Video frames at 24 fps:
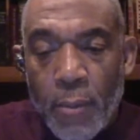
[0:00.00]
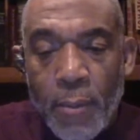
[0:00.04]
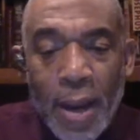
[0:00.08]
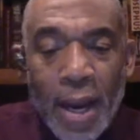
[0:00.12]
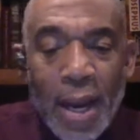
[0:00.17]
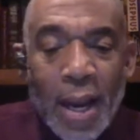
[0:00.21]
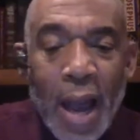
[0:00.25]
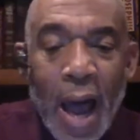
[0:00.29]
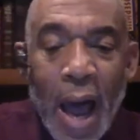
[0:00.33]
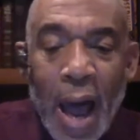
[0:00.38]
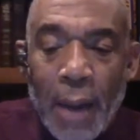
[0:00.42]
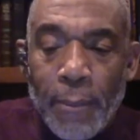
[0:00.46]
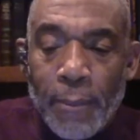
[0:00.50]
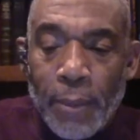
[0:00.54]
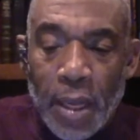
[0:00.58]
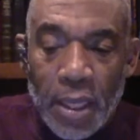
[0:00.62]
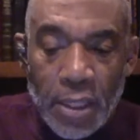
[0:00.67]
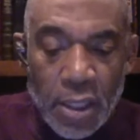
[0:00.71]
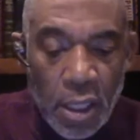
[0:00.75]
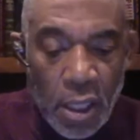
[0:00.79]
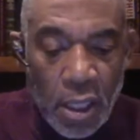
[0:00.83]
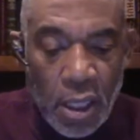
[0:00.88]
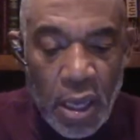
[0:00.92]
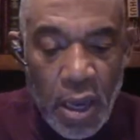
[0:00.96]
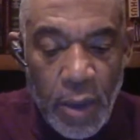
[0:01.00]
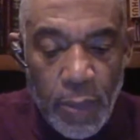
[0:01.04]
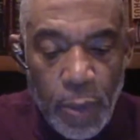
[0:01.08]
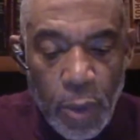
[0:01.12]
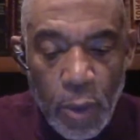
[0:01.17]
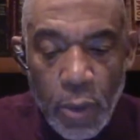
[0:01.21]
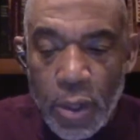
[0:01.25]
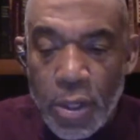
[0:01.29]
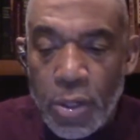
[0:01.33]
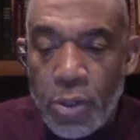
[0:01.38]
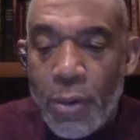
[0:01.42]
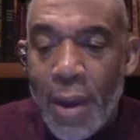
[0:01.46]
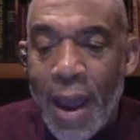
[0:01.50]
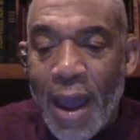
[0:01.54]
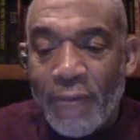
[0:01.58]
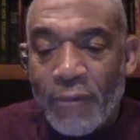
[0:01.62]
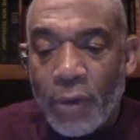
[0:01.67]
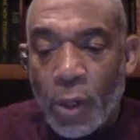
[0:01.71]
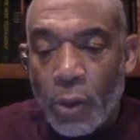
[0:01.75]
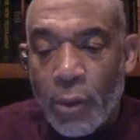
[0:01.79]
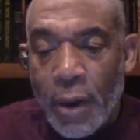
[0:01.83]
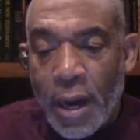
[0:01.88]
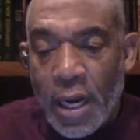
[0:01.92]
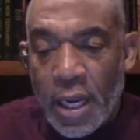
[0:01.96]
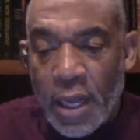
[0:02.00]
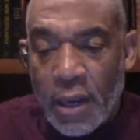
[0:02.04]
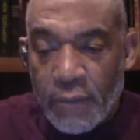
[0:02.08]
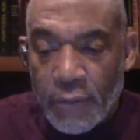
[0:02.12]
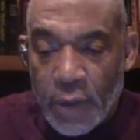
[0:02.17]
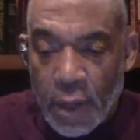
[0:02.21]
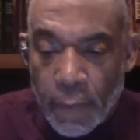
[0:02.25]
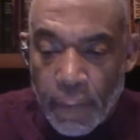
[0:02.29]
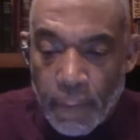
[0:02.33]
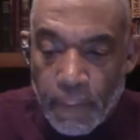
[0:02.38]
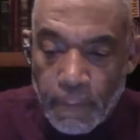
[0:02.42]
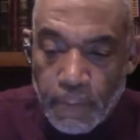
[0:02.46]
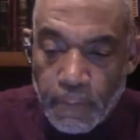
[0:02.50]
May God bless and keep you, and you have a great evening.